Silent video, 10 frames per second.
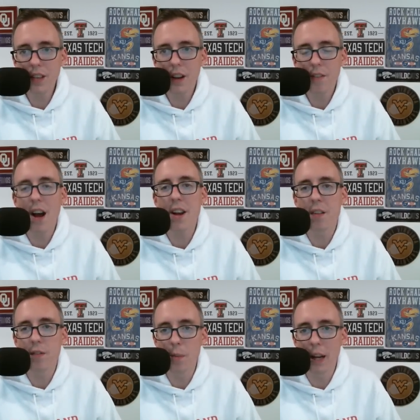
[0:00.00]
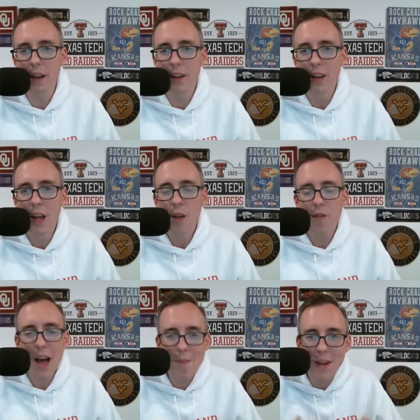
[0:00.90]
Find it for me.
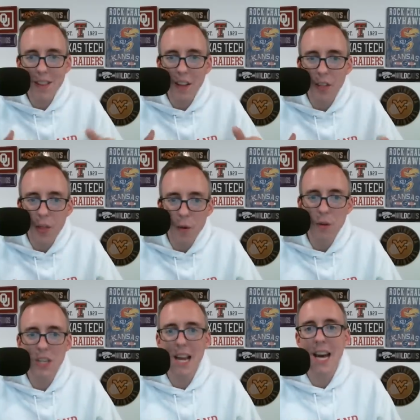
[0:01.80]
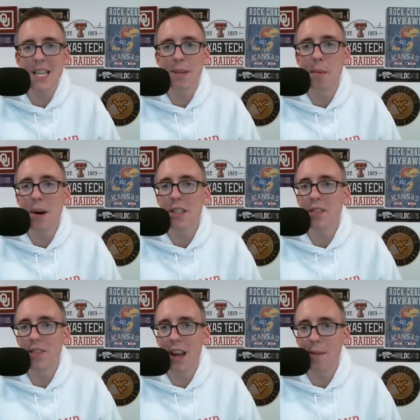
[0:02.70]
Find me the enthusiasm amongst the
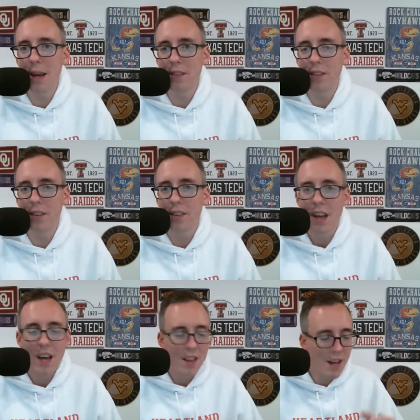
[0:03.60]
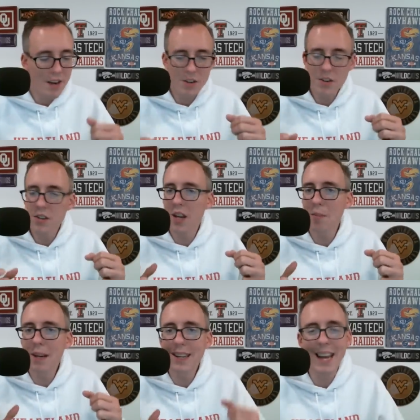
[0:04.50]
fan bases that is just going to
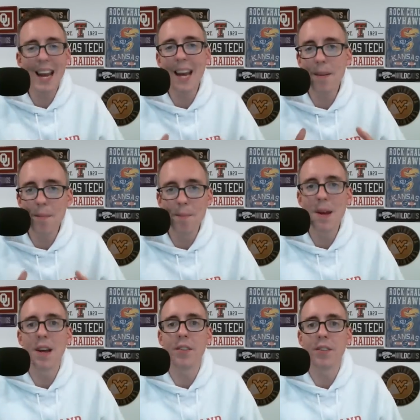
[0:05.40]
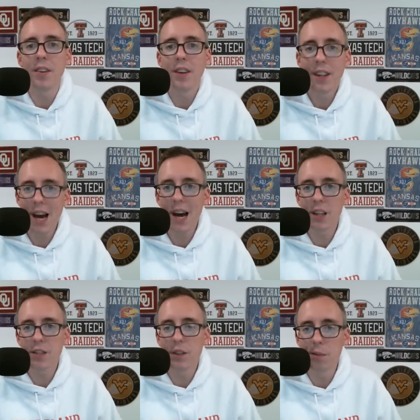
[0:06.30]
be can't miss
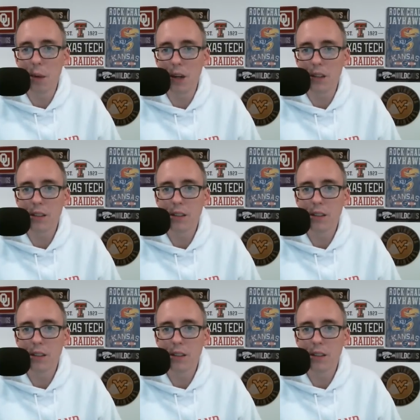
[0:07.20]
college football.